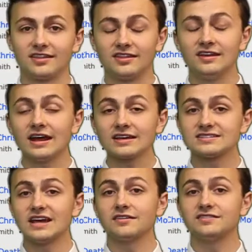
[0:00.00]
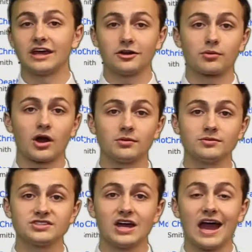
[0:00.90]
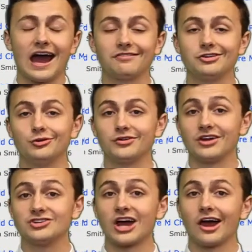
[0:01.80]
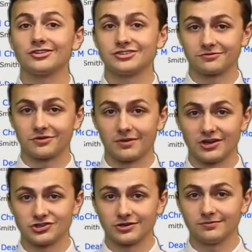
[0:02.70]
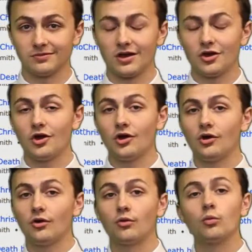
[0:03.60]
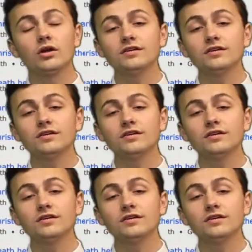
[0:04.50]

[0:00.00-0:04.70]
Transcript: The next set of data problems have to do with a child's information. One